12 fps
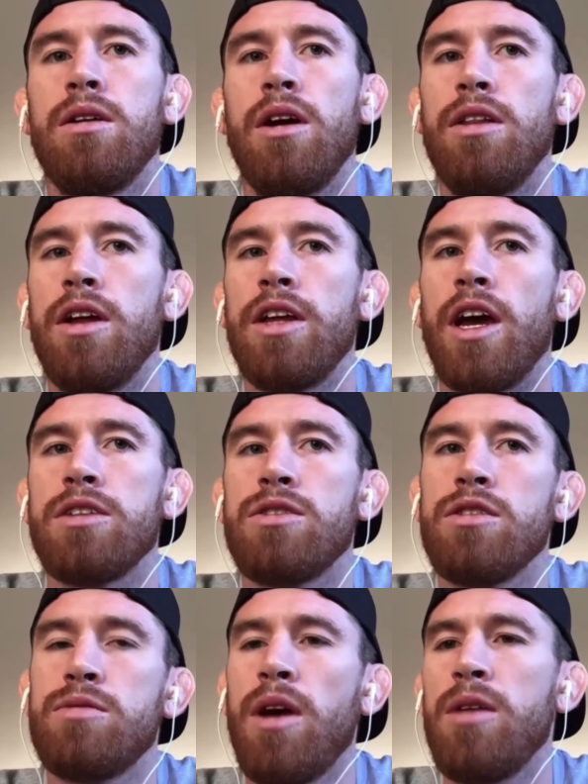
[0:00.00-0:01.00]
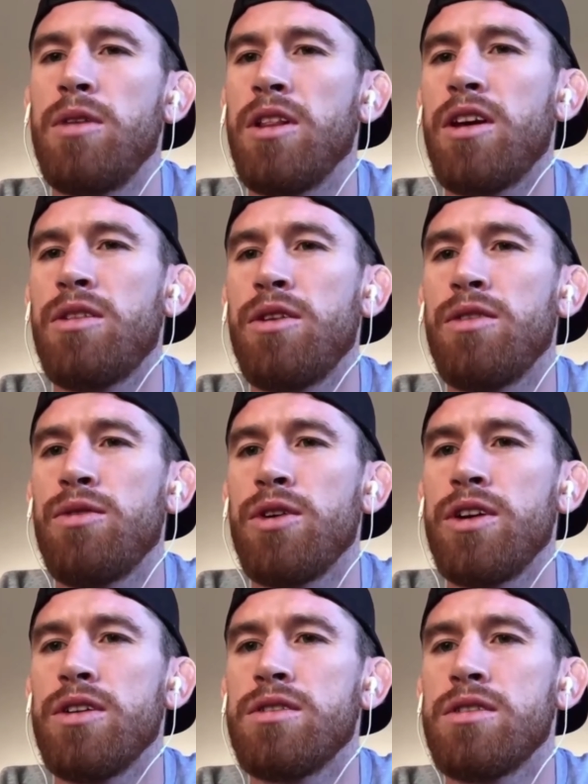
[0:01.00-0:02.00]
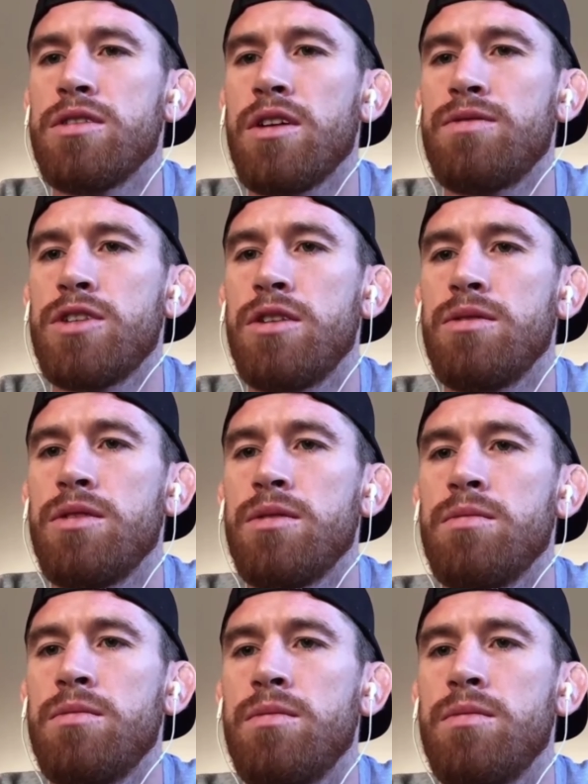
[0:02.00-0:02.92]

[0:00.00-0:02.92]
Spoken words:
And then, yeah, so it's probably been like 3 or 4 years since I've trained with him.